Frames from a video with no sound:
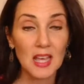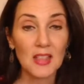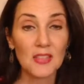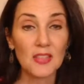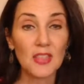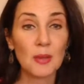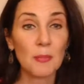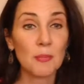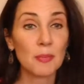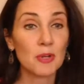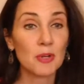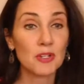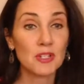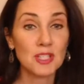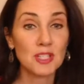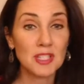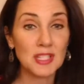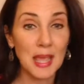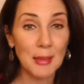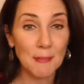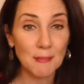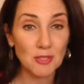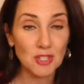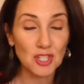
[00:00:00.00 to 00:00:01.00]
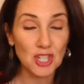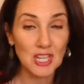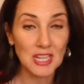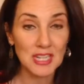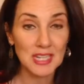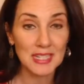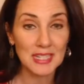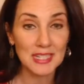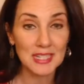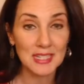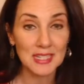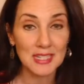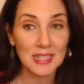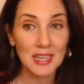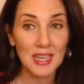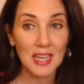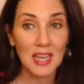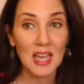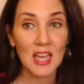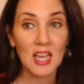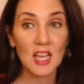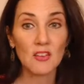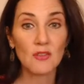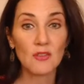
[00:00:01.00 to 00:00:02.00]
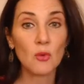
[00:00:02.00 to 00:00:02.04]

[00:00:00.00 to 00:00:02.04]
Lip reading: the perception of